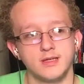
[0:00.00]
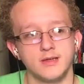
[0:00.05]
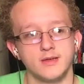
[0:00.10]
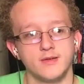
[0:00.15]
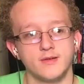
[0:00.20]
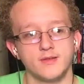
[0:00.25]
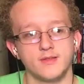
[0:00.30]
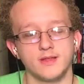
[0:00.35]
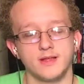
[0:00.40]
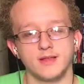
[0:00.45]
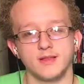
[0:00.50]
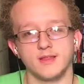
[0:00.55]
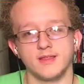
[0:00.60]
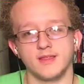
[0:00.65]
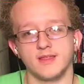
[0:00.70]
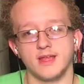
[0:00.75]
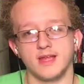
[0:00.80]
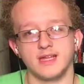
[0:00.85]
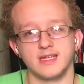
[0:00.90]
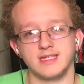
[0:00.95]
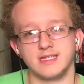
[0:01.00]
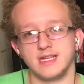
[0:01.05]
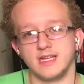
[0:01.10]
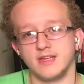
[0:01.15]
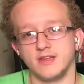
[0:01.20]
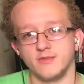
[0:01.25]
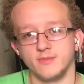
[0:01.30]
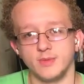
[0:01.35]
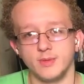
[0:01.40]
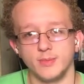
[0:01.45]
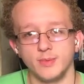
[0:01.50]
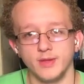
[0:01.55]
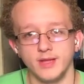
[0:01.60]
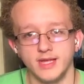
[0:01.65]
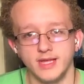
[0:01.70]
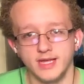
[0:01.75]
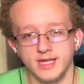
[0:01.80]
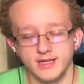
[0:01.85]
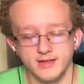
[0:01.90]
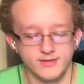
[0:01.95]
it was like the second day of me
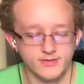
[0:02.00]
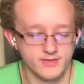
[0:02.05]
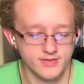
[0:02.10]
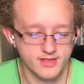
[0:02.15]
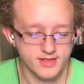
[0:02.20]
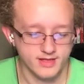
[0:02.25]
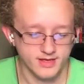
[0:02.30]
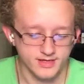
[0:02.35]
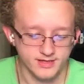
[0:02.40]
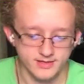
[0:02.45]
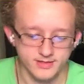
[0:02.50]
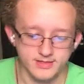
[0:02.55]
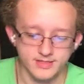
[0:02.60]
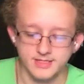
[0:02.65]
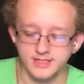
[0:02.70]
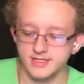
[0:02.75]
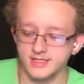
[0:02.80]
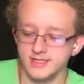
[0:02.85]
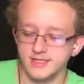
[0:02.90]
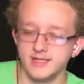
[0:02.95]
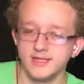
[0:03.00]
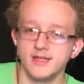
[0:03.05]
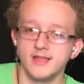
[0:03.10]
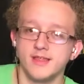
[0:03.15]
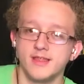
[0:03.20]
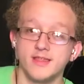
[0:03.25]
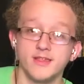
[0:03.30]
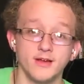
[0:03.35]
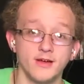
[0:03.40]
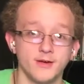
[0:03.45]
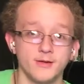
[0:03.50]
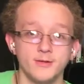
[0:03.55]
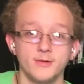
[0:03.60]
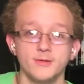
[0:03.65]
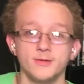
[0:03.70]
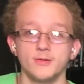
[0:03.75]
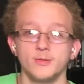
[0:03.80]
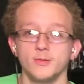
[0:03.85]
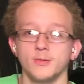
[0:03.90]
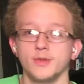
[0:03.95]
playing it, I was done. So,
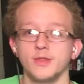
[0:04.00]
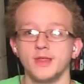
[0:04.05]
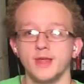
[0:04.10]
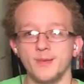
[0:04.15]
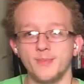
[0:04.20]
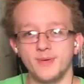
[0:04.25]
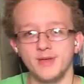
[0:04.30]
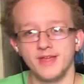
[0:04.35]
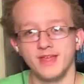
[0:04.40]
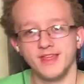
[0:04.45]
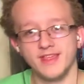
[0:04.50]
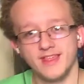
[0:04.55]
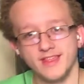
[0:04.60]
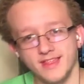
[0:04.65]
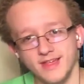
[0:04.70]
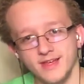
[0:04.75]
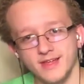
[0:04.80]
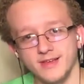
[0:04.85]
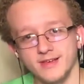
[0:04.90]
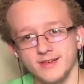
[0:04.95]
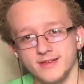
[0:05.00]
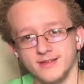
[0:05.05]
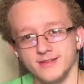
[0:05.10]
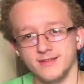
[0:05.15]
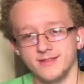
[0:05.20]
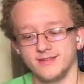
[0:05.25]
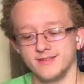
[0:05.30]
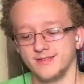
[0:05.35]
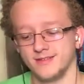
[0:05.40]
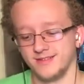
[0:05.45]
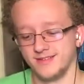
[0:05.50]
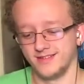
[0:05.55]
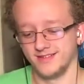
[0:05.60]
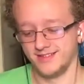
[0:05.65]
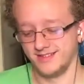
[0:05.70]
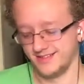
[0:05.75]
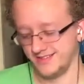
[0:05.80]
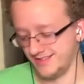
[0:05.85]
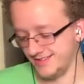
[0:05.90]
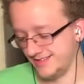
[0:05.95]
with that being said,
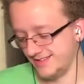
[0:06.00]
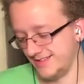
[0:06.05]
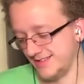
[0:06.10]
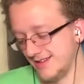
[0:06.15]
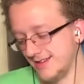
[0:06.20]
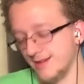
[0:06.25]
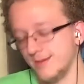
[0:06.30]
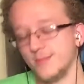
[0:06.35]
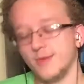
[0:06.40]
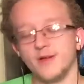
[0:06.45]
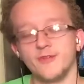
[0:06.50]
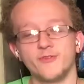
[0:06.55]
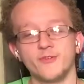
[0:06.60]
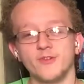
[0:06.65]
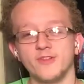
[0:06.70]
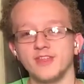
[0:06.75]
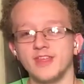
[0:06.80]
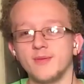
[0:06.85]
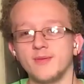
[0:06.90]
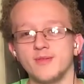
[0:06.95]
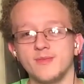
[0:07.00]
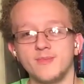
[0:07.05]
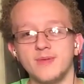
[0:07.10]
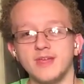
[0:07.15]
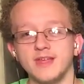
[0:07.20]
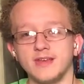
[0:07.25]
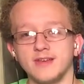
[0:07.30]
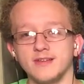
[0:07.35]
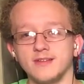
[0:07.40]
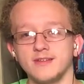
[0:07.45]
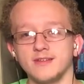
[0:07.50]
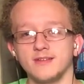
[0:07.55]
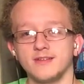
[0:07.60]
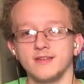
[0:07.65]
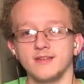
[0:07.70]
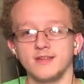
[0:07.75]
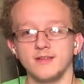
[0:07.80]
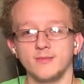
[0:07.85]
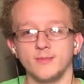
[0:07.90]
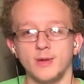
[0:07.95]
my first game is beat.
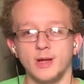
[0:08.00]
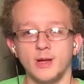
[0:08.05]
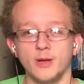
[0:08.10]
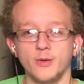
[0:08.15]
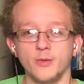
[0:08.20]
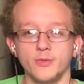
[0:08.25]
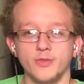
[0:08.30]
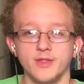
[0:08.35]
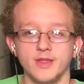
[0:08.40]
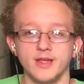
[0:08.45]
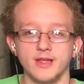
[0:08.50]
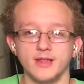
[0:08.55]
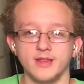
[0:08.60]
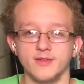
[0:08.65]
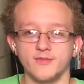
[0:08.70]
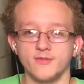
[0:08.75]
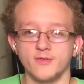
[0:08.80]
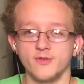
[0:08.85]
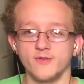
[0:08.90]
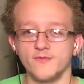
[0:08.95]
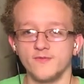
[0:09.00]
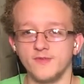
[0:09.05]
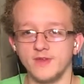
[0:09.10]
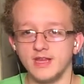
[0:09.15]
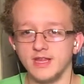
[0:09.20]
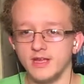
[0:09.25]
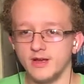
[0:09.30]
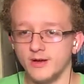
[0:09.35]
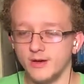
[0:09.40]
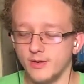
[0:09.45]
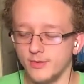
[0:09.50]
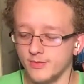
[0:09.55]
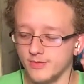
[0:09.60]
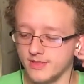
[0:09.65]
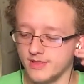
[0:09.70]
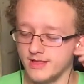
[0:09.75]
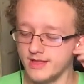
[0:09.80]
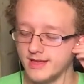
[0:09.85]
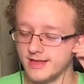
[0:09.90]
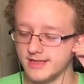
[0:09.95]
My whole thing in the first video, I
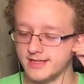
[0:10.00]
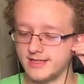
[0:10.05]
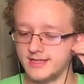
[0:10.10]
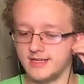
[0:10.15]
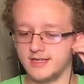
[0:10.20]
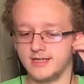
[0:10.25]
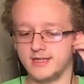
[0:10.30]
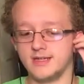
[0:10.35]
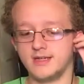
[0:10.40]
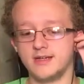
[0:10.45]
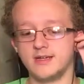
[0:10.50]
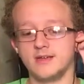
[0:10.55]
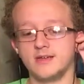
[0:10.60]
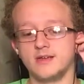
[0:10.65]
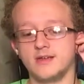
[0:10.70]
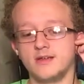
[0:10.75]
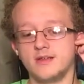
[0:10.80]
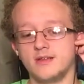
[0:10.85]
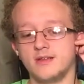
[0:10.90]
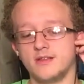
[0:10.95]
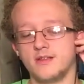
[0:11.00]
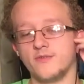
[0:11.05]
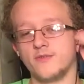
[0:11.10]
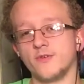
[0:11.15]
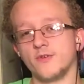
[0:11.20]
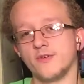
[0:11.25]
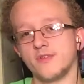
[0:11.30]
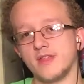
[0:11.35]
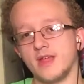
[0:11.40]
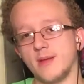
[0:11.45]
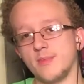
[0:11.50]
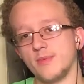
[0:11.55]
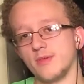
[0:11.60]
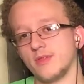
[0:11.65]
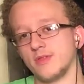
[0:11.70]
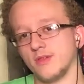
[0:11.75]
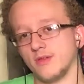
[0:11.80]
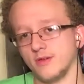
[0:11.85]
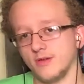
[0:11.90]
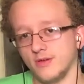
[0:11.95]
was like, in the first
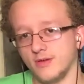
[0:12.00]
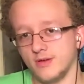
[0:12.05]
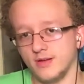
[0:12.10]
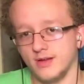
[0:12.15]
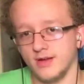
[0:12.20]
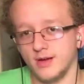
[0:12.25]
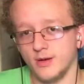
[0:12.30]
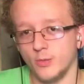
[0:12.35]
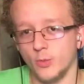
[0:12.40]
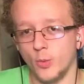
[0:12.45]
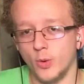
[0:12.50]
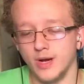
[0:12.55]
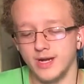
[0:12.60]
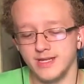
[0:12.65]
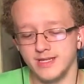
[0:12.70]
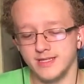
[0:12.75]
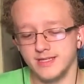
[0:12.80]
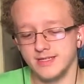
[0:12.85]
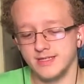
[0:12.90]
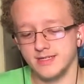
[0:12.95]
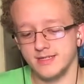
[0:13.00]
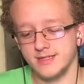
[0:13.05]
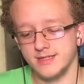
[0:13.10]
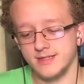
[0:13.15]
episode, I wanted